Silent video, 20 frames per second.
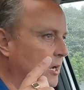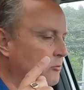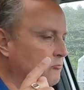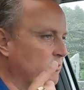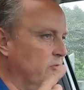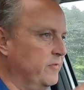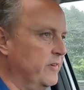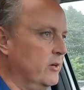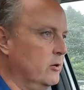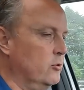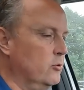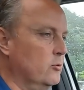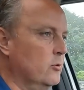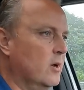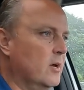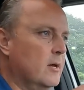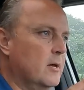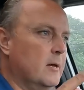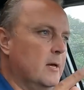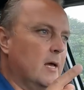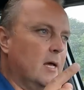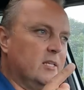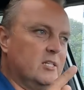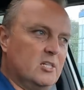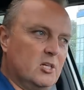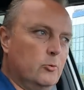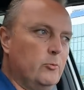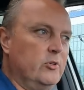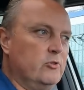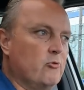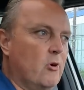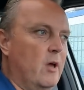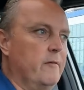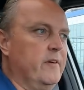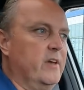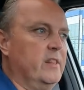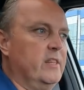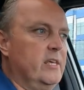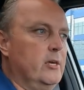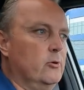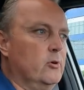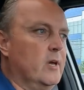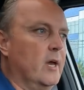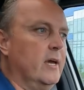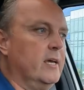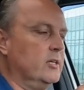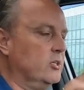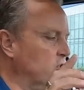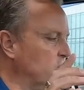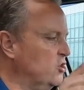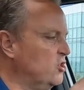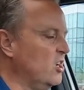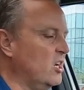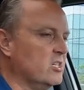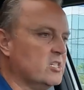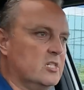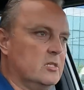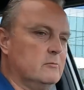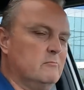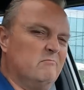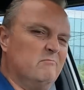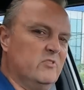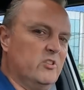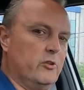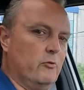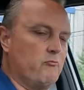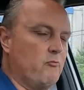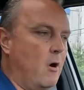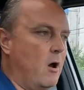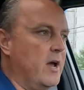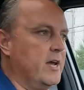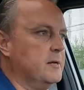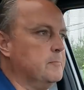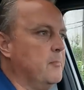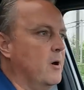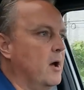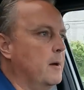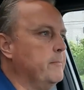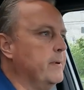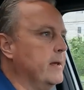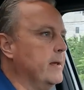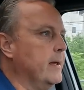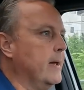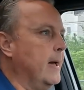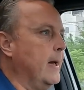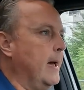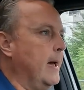review until we drive it in the UK. Just the ride might be